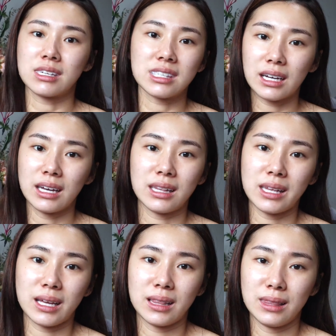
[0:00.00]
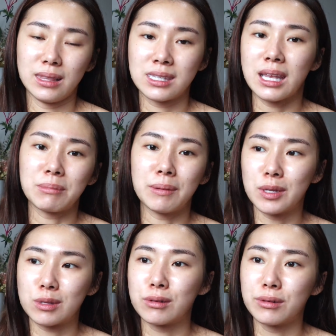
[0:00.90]
gonna stuck at like step
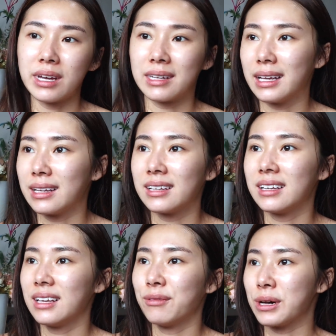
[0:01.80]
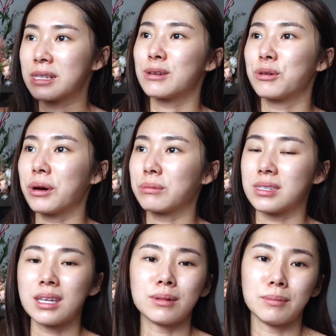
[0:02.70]
number 2, and then once you go up to
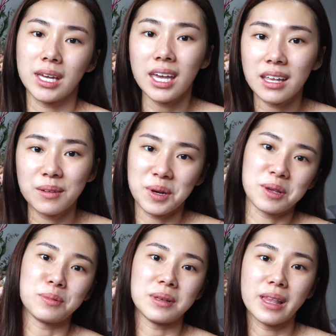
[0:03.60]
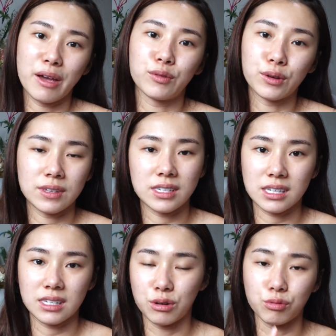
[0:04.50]
step number 8, what you'll be left with is just a